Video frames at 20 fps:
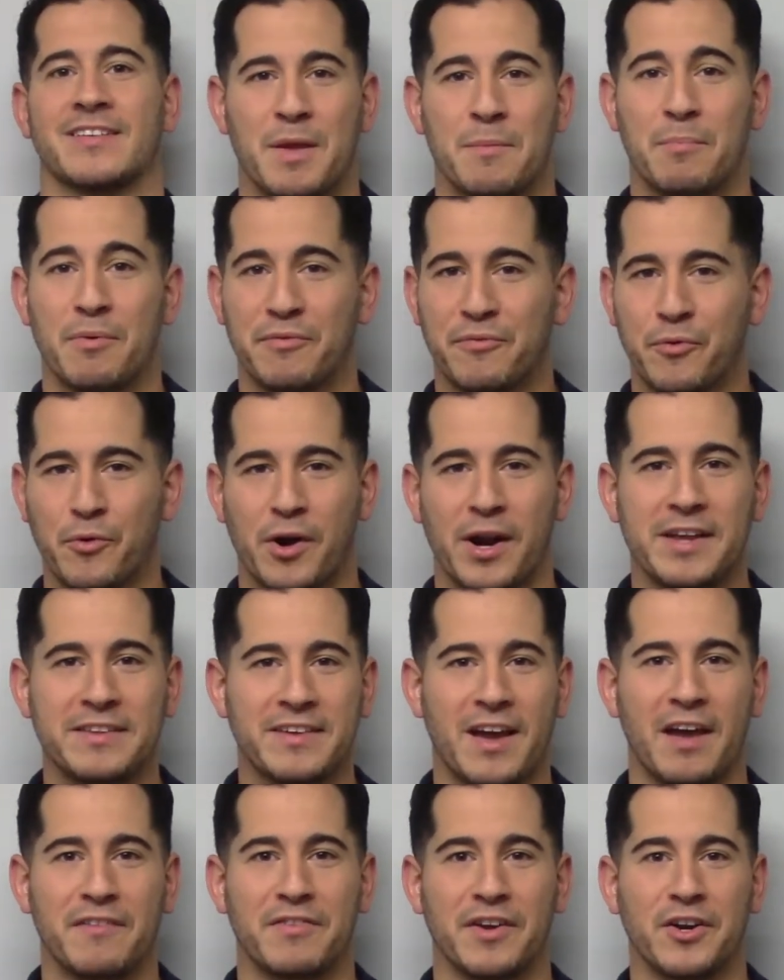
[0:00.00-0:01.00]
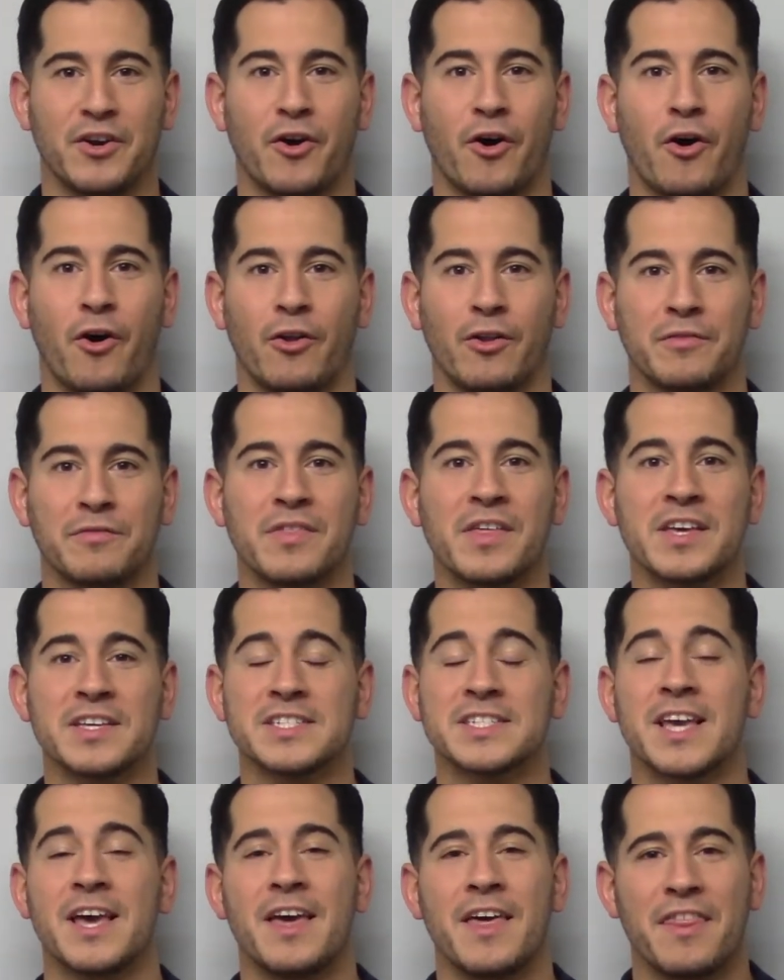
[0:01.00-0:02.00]
Before I dive into all of
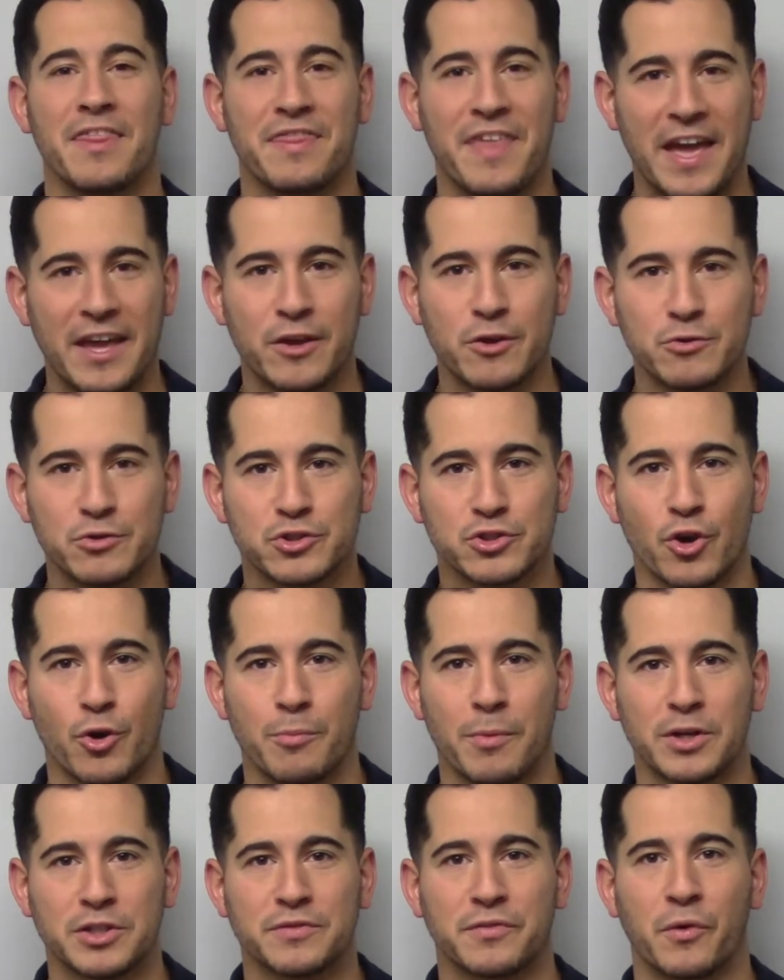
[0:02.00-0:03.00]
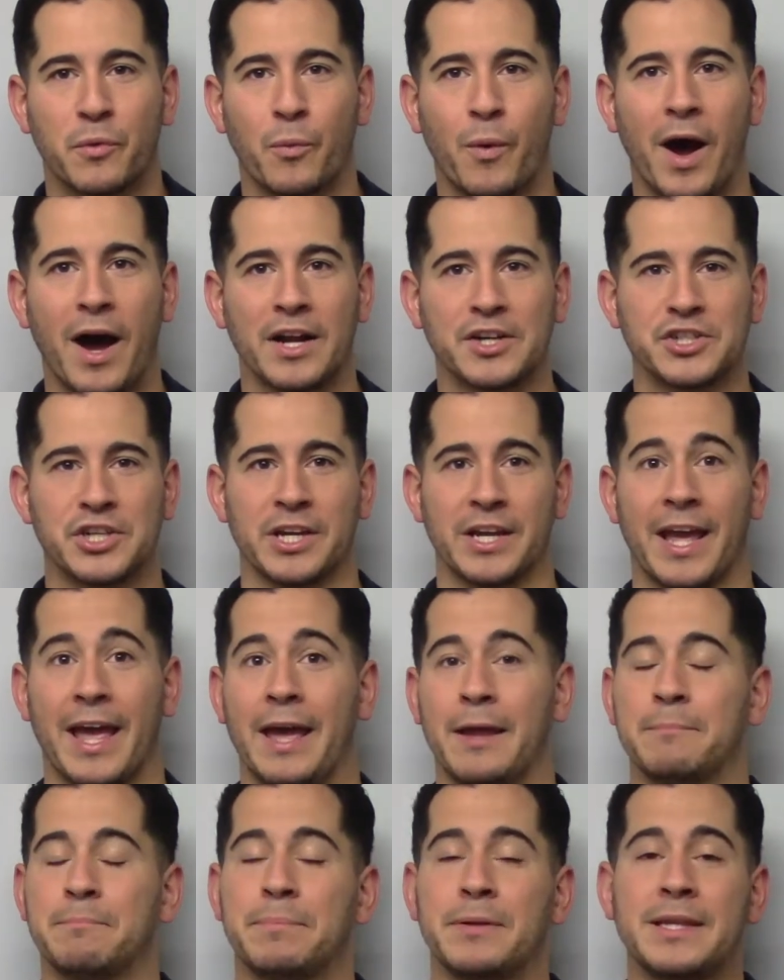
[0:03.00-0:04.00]
this, thank you so much for watching,
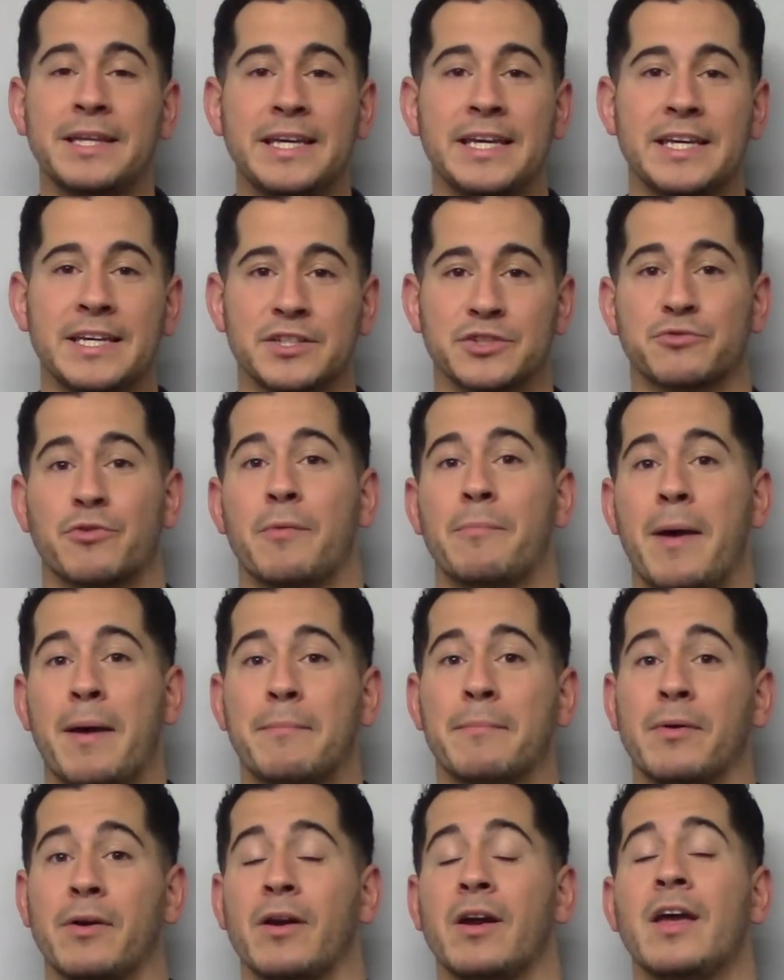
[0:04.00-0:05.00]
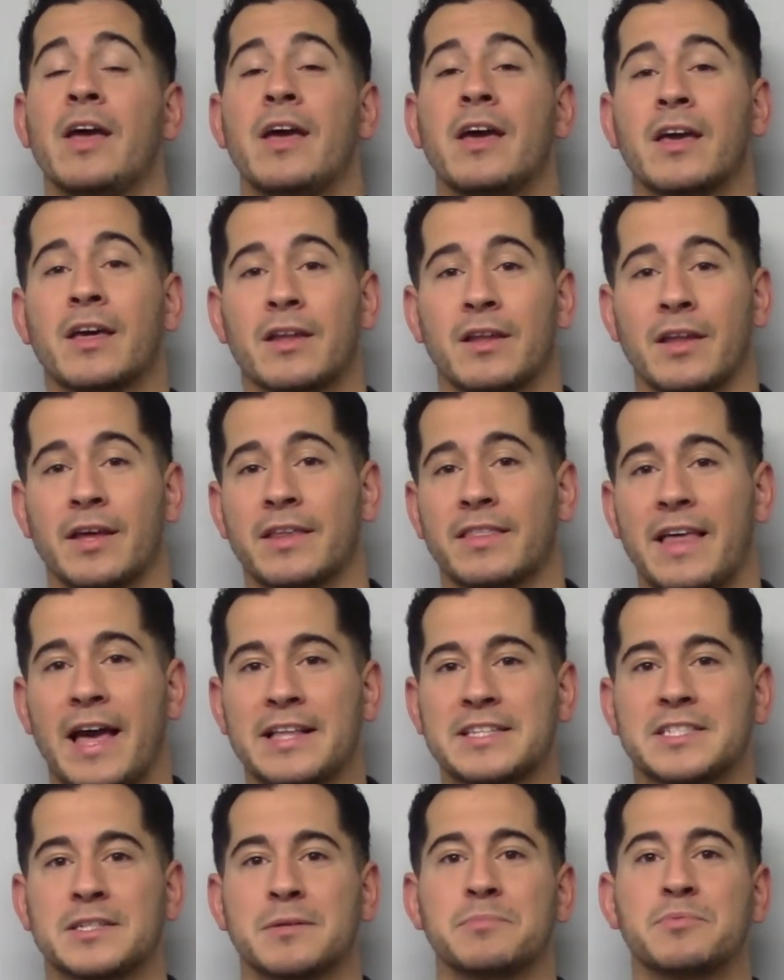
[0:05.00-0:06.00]
and please remember, click
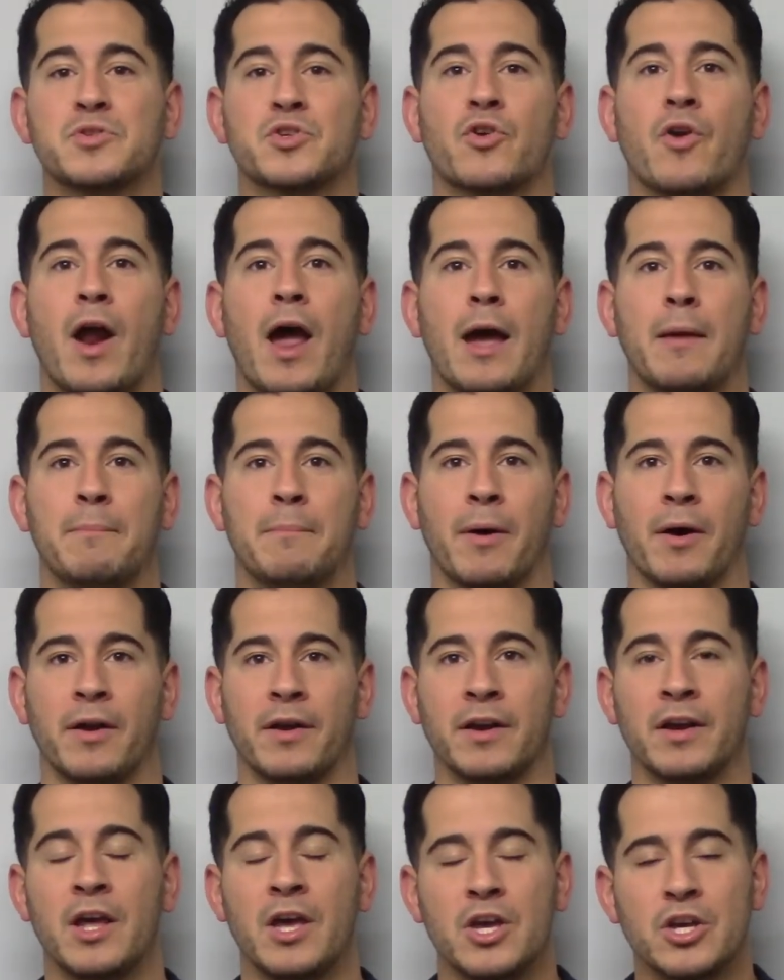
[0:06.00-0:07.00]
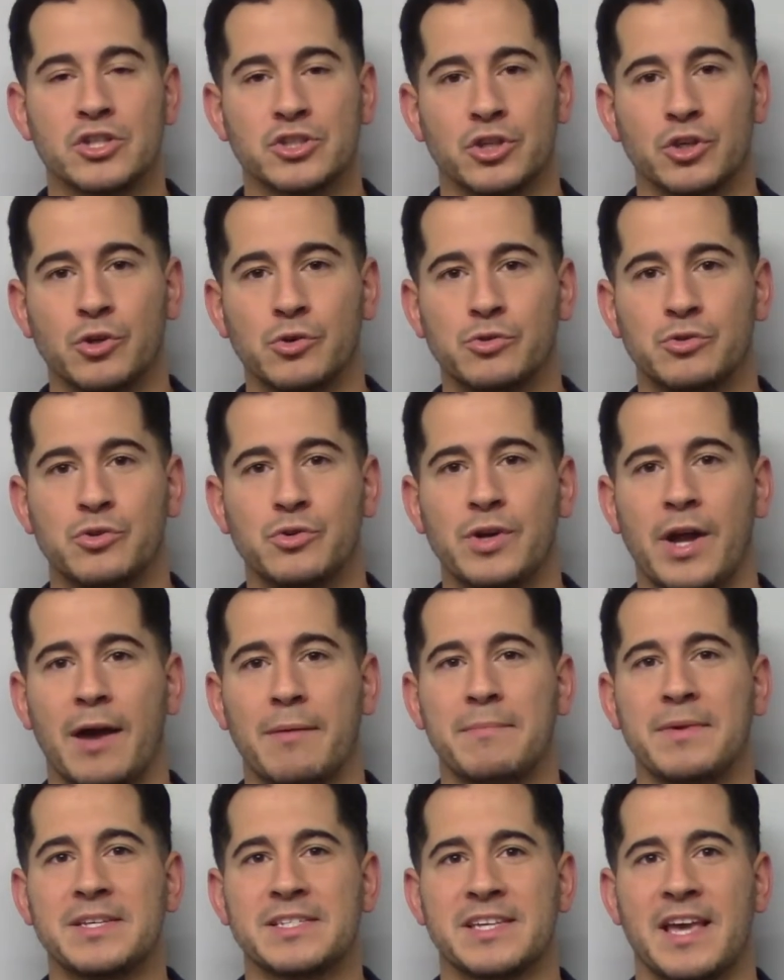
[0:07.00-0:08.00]
that subscribe button so you do not
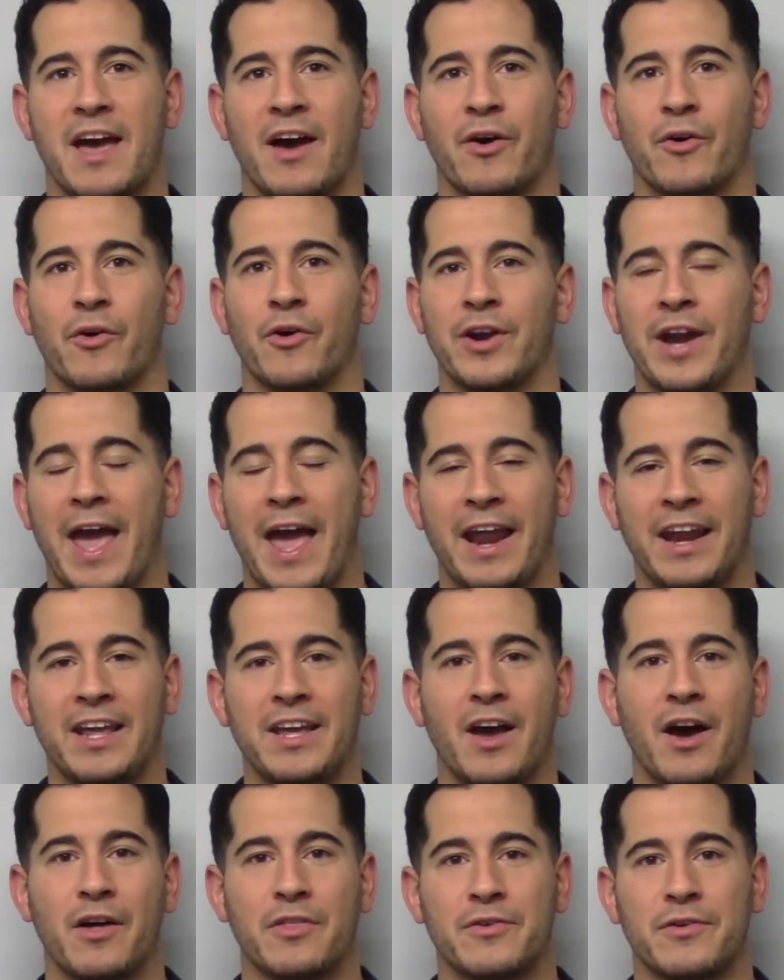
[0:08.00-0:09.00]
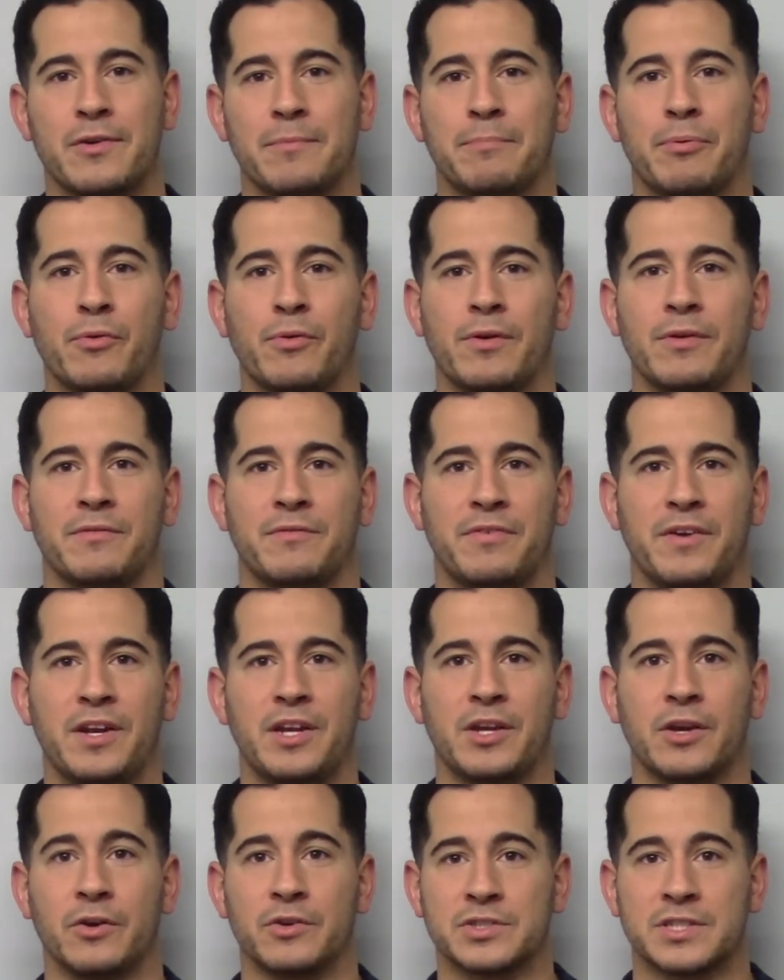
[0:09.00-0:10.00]
miss out on any other important
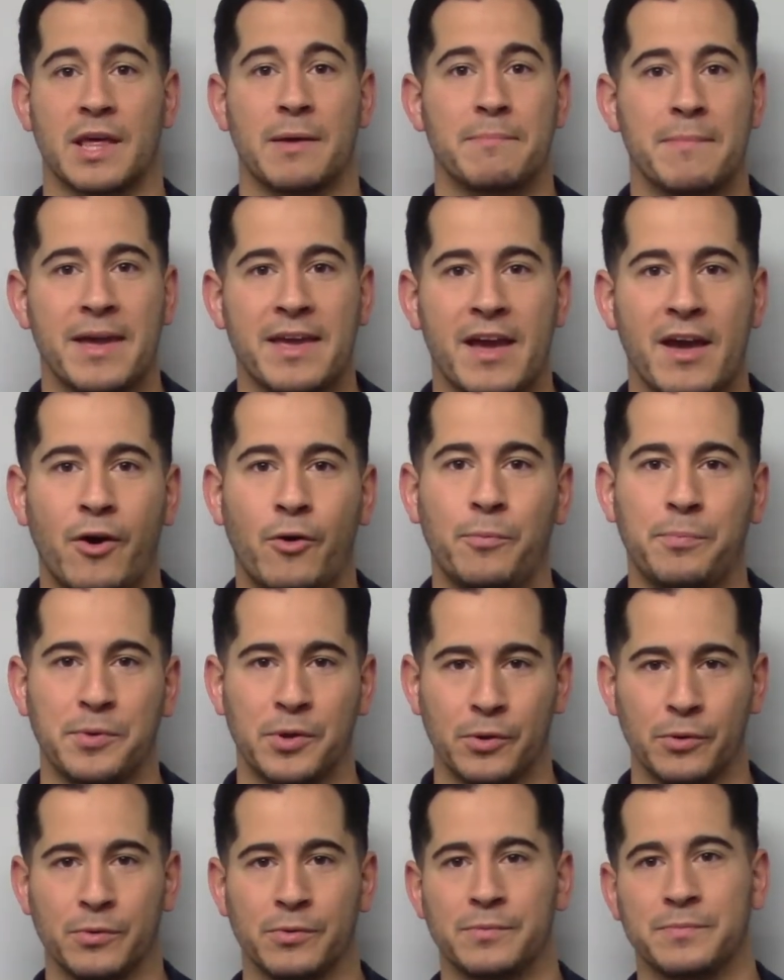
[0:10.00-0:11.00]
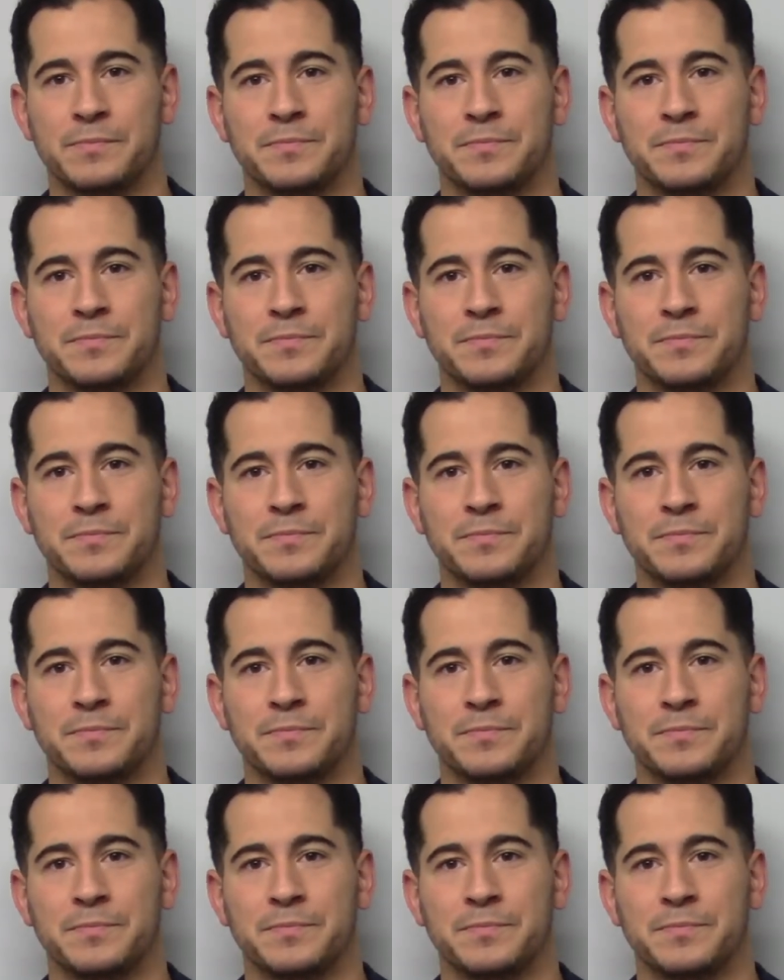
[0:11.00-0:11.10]
videos that may help you.